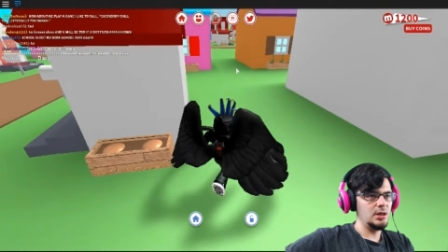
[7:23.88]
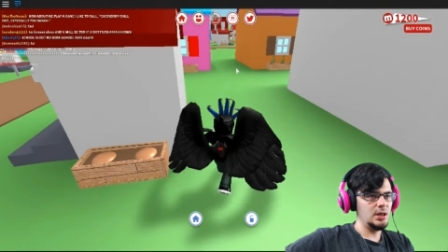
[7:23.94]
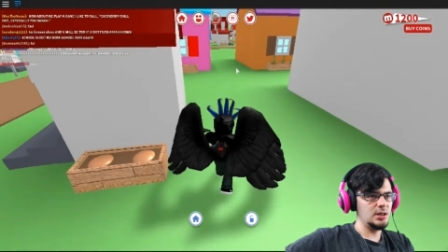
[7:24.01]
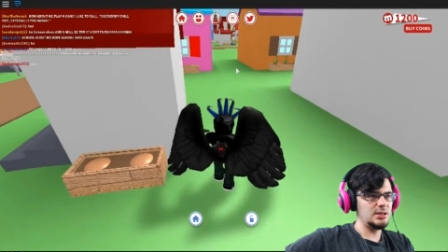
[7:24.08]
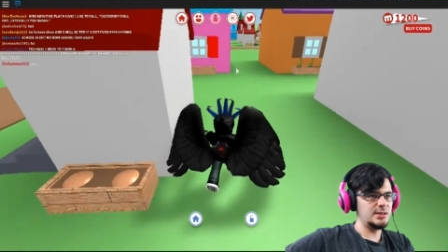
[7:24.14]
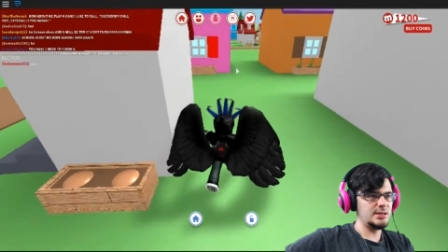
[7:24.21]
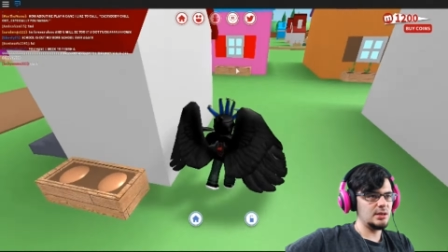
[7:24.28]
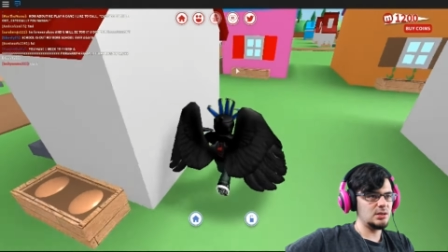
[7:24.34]

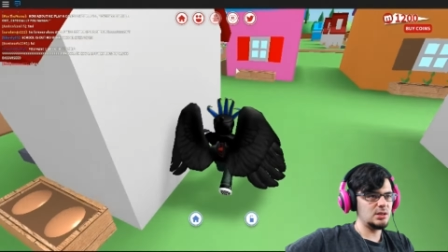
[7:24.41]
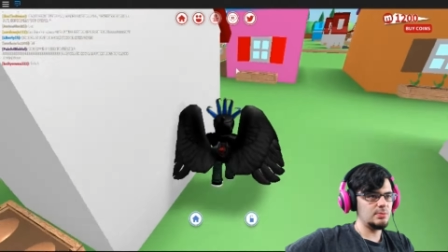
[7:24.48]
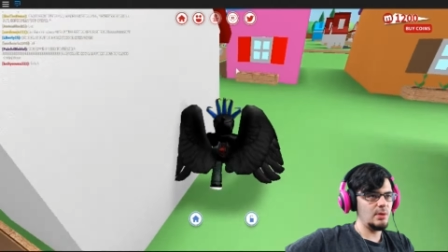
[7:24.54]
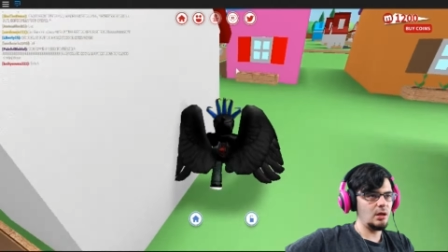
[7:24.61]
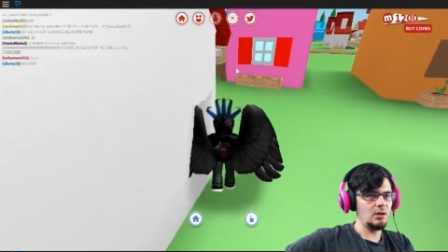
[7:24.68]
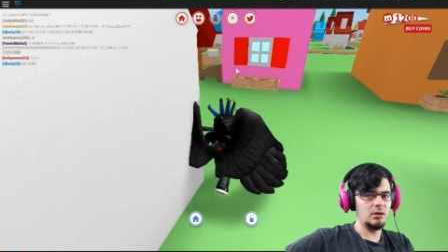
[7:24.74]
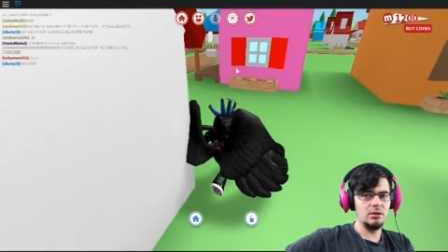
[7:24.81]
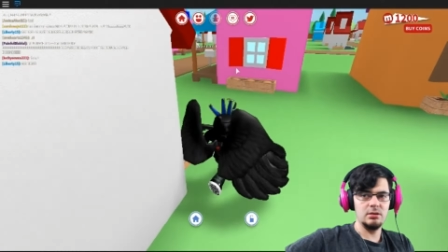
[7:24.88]
It's so
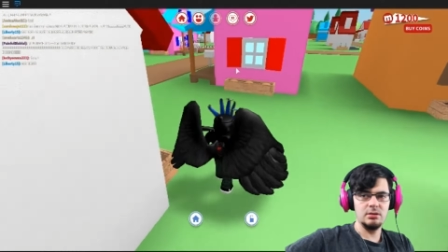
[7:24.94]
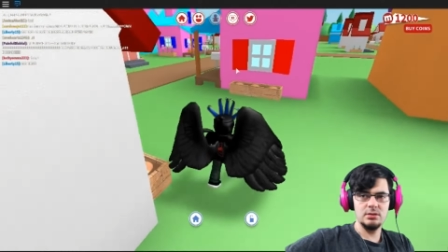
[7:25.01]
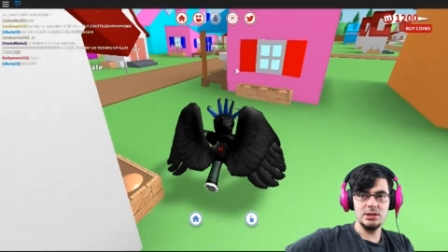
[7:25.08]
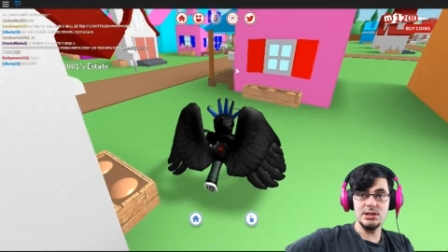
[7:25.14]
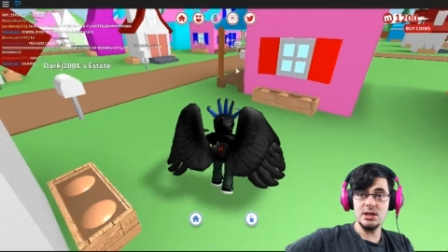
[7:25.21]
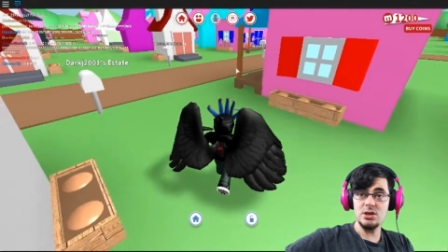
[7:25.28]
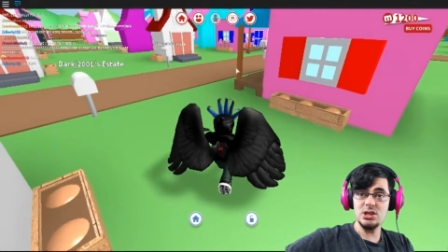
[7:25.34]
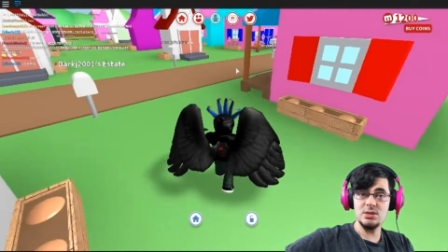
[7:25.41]
small.
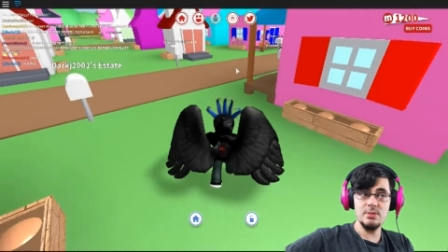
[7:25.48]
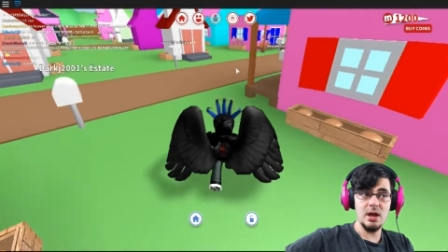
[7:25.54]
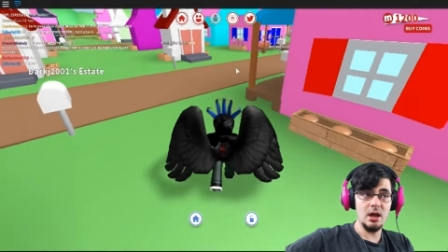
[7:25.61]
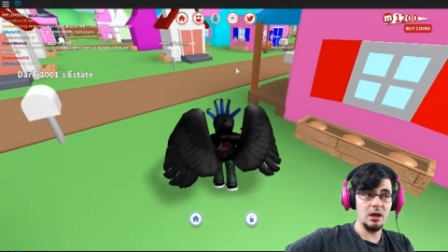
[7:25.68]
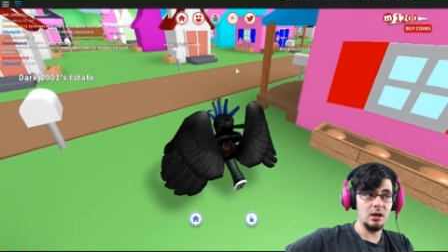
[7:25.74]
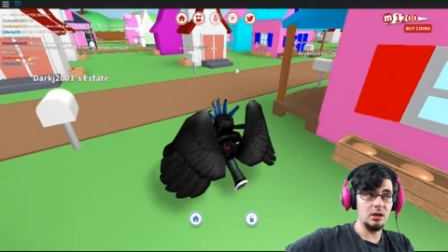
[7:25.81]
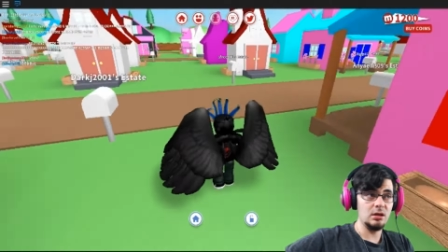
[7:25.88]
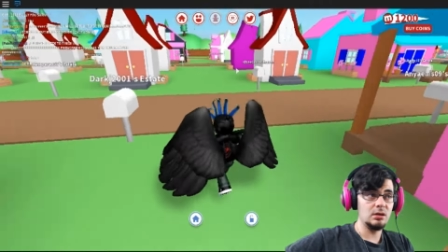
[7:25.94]
So
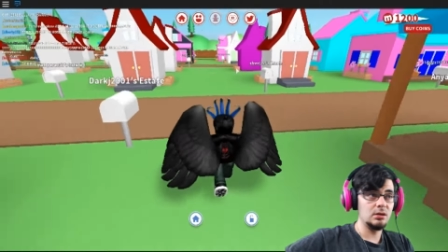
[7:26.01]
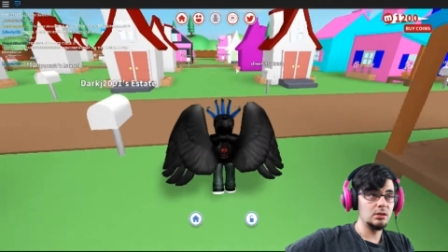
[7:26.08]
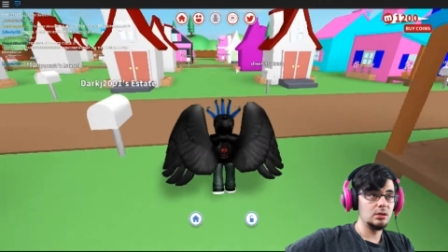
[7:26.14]
small.